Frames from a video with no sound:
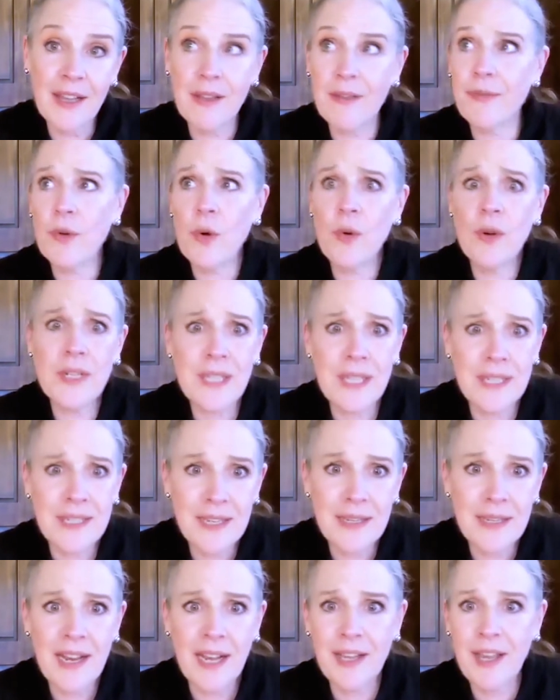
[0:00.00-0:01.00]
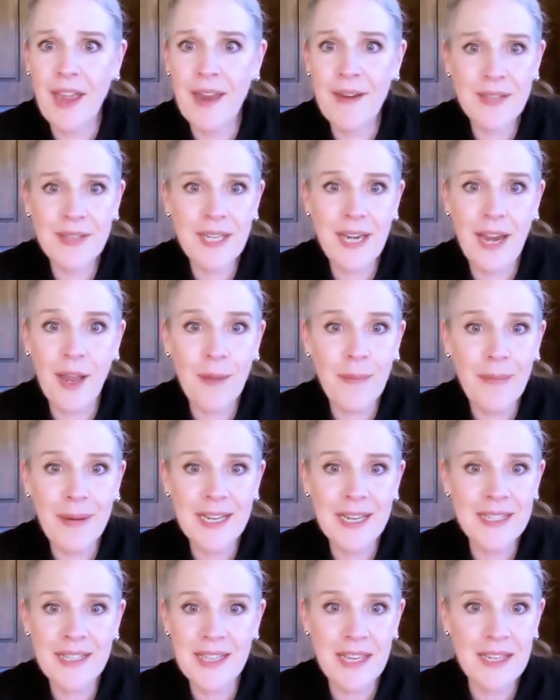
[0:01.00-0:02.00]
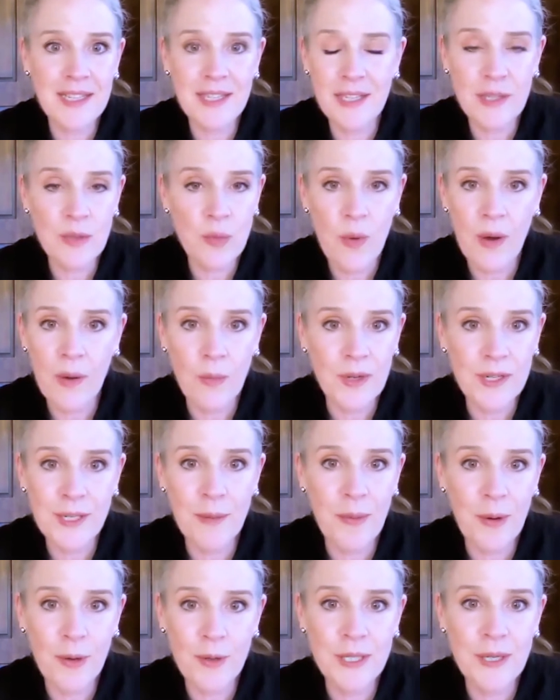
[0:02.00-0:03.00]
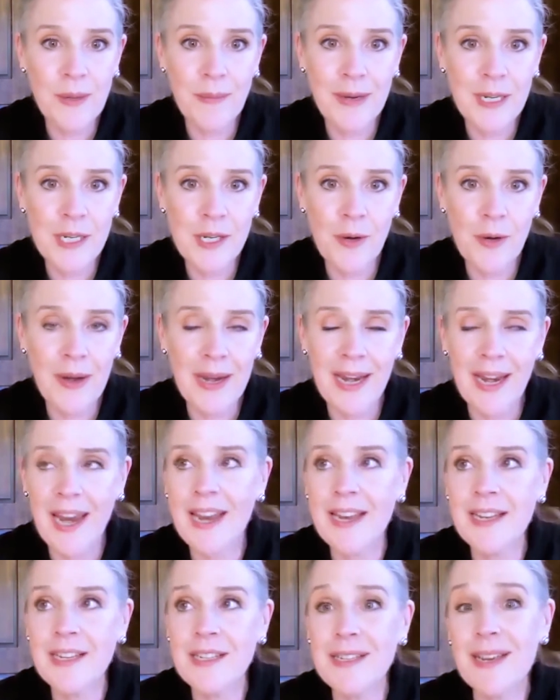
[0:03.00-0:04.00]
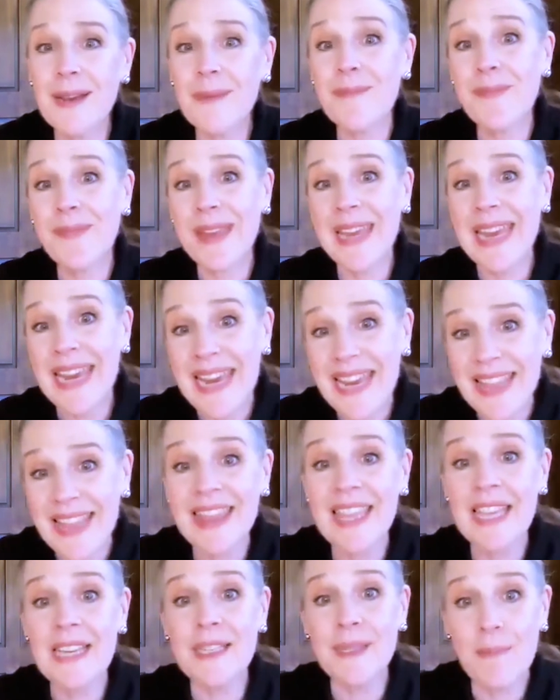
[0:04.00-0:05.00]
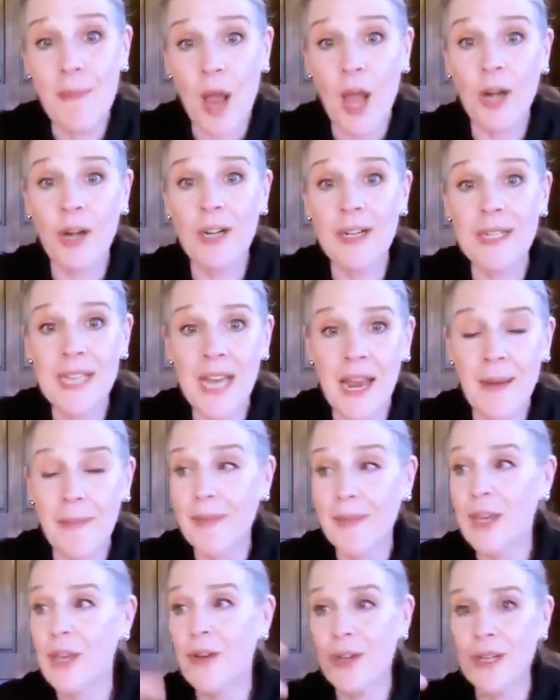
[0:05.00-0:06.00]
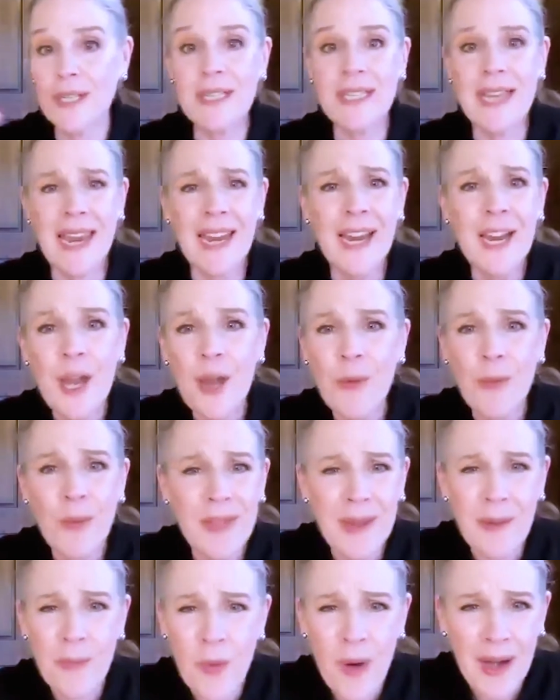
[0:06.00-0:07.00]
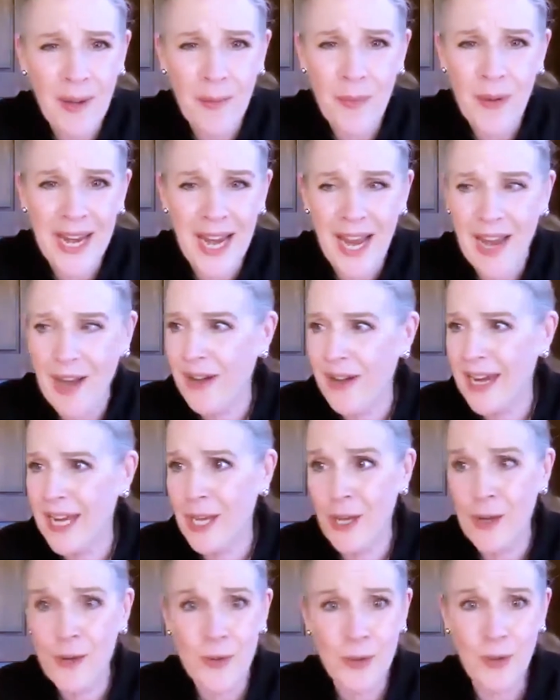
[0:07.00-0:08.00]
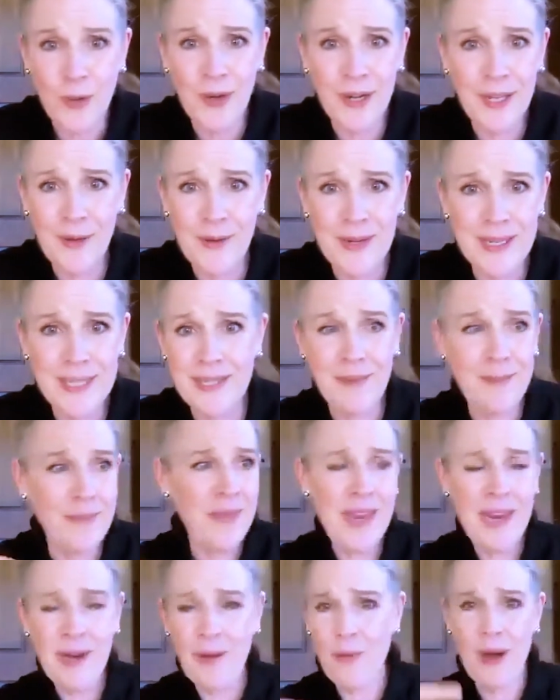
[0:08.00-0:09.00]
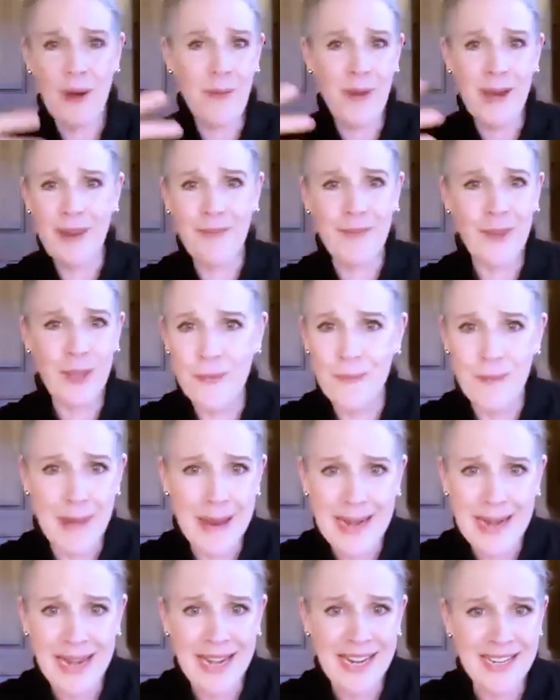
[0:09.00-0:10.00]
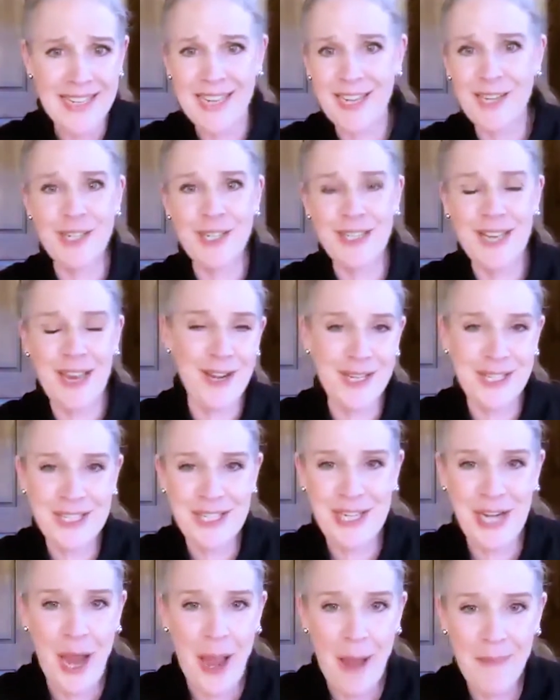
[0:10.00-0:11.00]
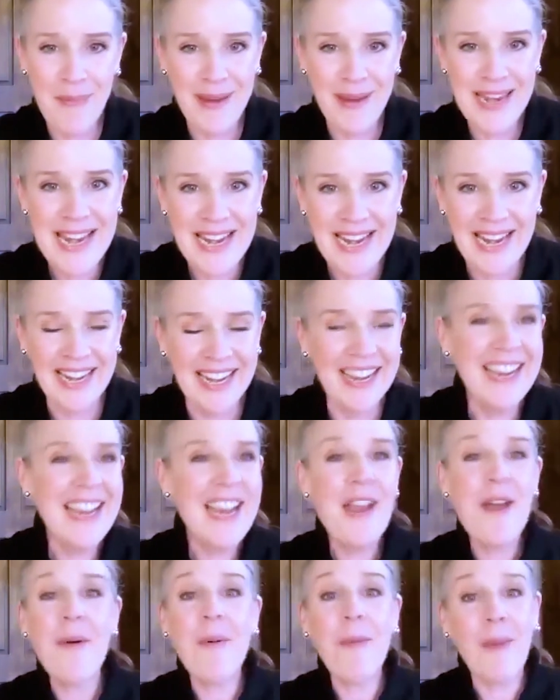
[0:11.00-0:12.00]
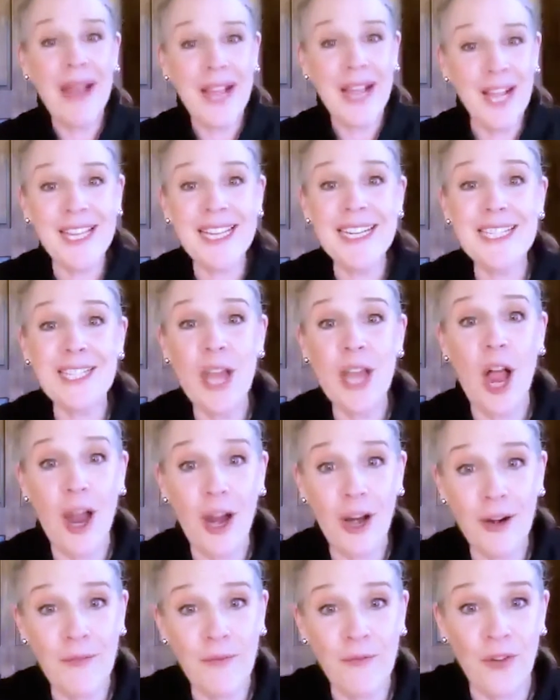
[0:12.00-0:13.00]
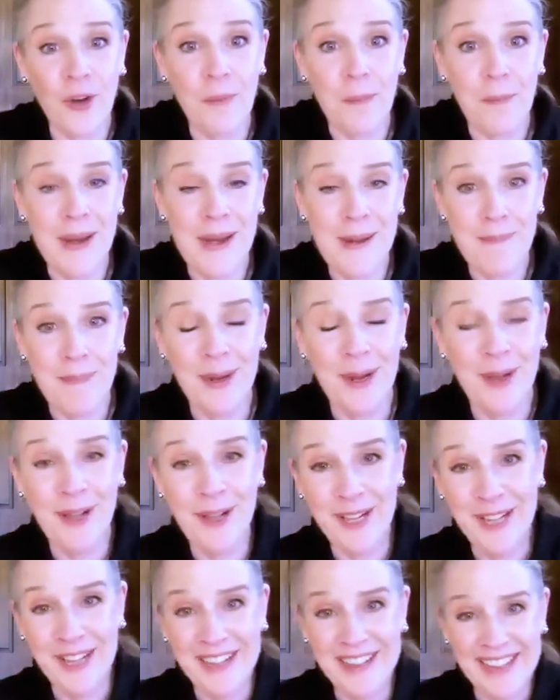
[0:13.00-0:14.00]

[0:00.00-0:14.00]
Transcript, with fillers: Of course, it's a lifestyle, because this is what we're supposed to be doing. And mm-hmm. in this modern time, you could say, well, then why are we hiring you, Laurie Lewis? To, why are we giving you mm-hmm. money to teach us how to stop eating? Well, it's hard for people.